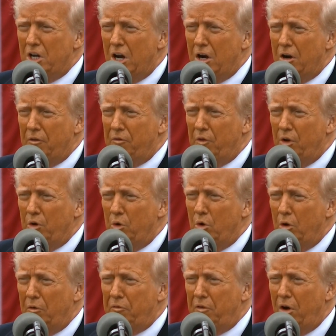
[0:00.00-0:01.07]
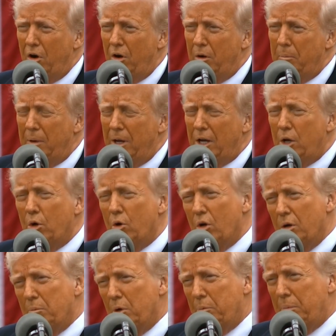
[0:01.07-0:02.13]
tariff on all foreign-made
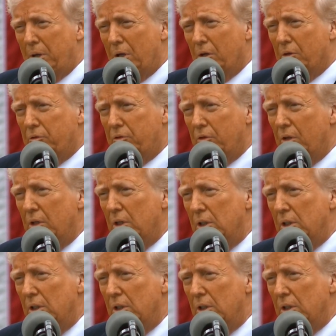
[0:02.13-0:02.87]
automobiles.